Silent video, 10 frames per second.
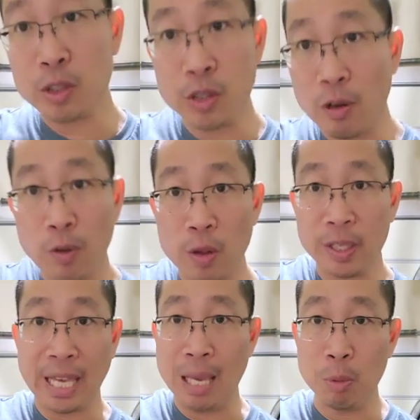stuff all the
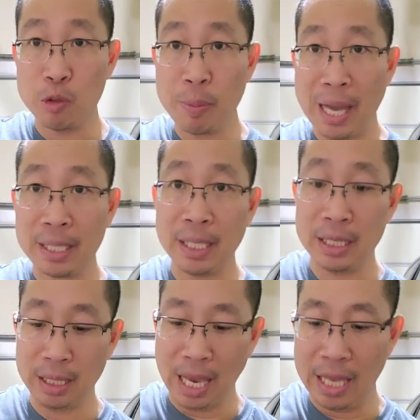cables back
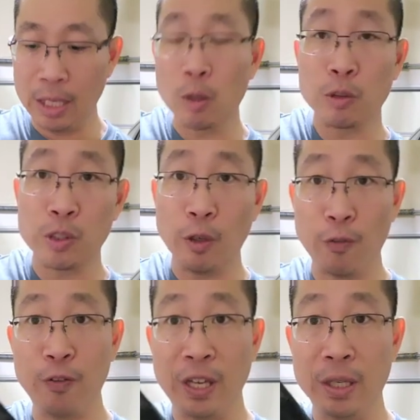in, and it'll still
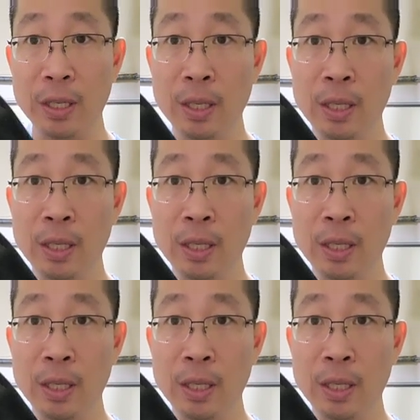fit.